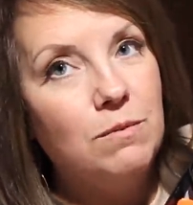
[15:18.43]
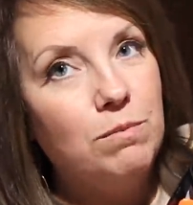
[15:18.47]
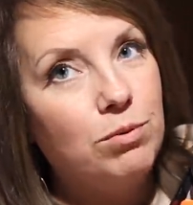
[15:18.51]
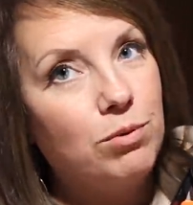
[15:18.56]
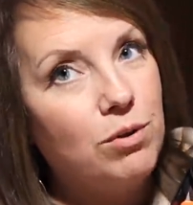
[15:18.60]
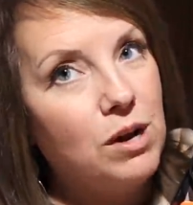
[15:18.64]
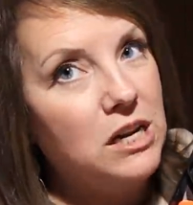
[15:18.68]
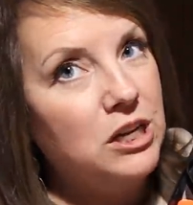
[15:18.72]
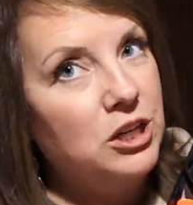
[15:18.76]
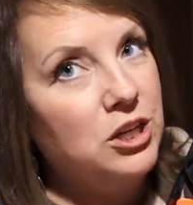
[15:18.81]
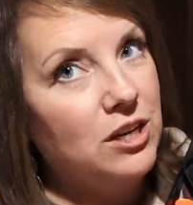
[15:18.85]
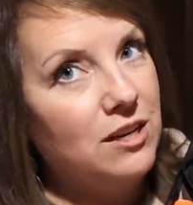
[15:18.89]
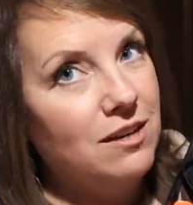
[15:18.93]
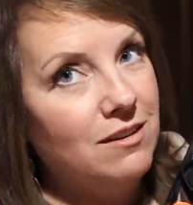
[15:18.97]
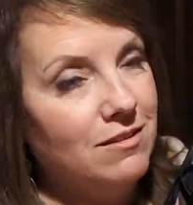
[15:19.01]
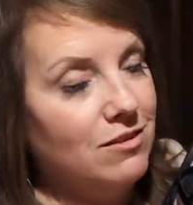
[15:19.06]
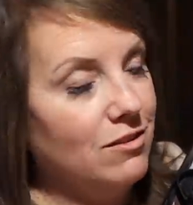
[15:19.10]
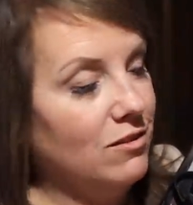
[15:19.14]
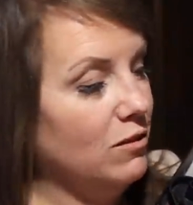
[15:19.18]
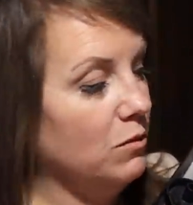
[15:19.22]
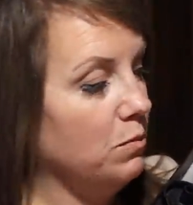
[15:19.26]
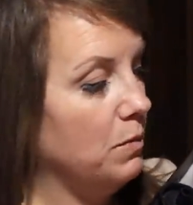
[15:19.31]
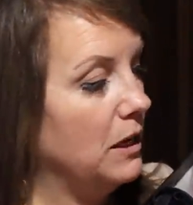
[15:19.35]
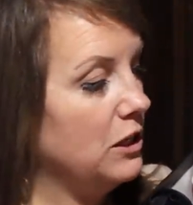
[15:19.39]
precious
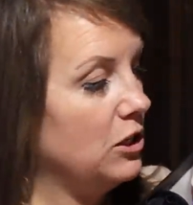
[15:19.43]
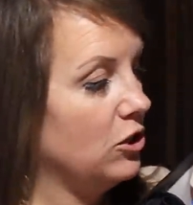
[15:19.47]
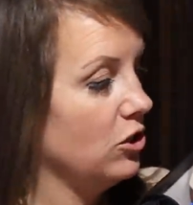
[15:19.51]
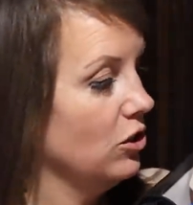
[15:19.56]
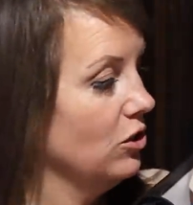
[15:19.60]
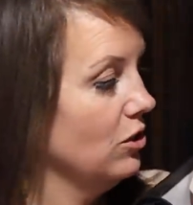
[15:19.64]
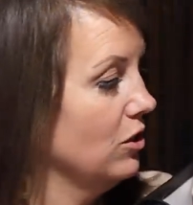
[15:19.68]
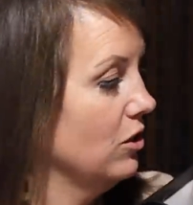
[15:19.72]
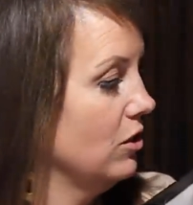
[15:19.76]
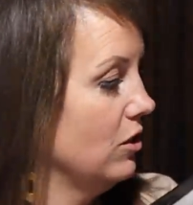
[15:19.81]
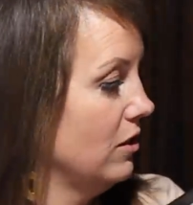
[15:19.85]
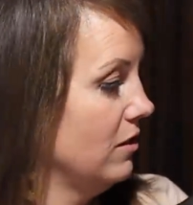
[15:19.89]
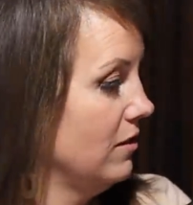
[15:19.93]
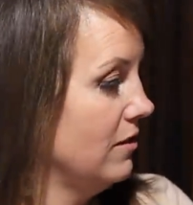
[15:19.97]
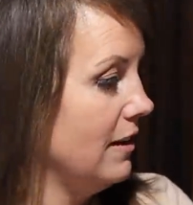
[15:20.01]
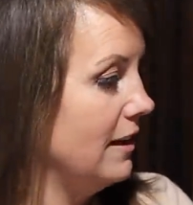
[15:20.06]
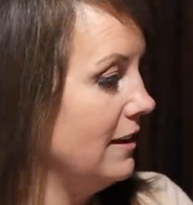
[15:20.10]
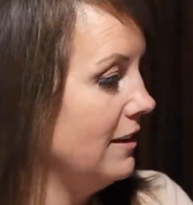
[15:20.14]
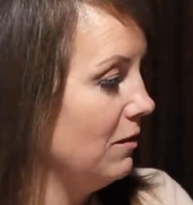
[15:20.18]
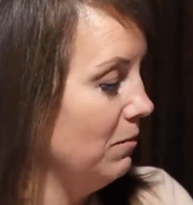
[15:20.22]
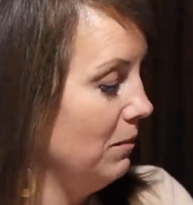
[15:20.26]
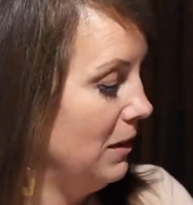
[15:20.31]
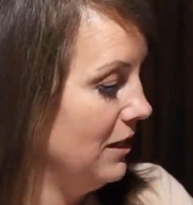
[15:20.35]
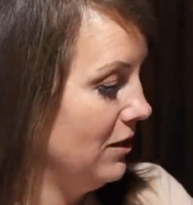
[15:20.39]
or special or
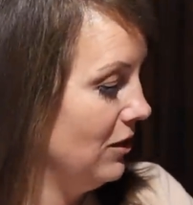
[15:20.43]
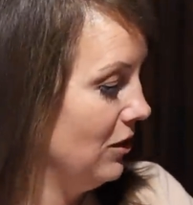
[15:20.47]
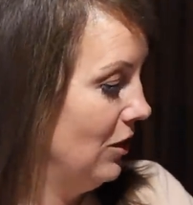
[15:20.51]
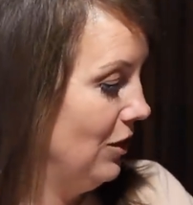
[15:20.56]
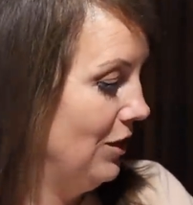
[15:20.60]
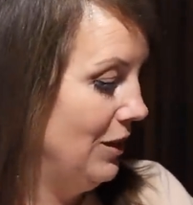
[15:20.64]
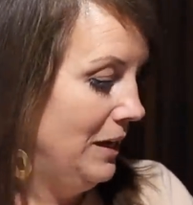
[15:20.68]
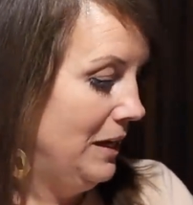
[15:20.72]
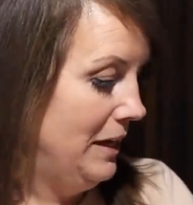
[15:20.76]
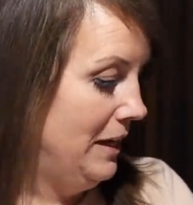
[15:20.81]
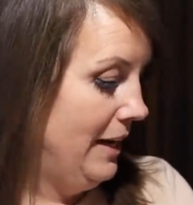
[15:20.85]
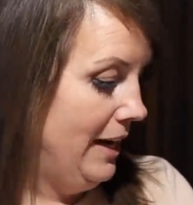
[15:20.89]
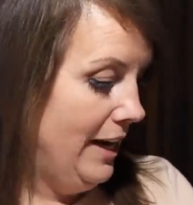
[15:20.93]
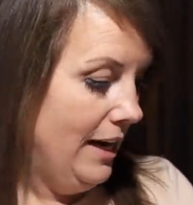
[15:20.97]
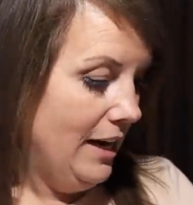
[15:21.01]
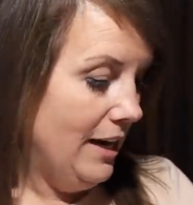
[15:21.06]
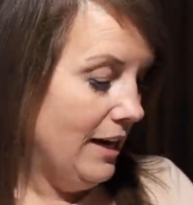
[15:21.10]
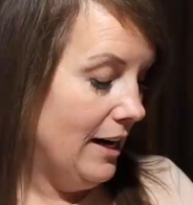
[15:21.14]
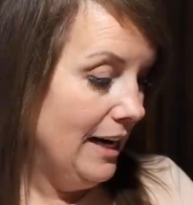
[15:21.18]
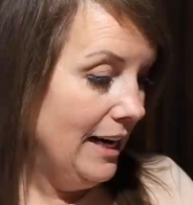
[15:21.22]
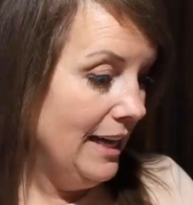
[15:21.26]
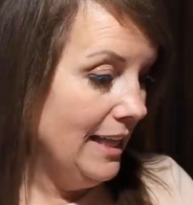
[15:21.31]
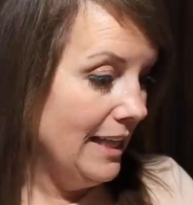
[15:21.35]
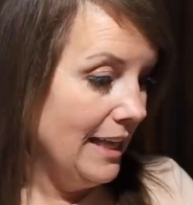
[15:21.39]
sentimental
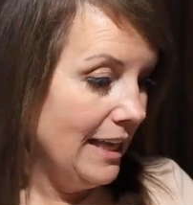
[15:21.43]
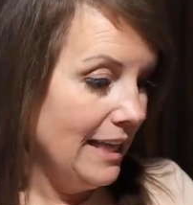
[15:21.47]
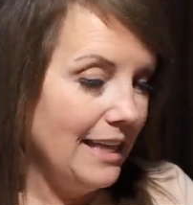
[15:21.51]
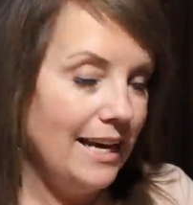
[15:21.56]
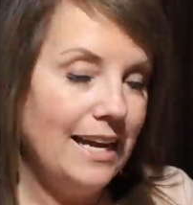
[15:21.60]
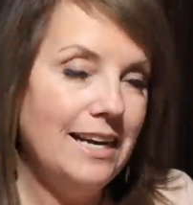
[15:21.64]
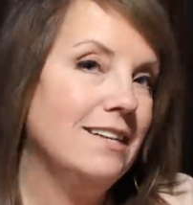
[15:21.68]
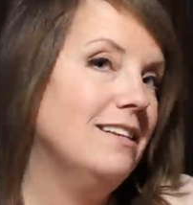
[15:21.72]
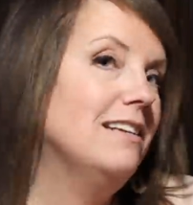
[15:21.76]
or anything like that.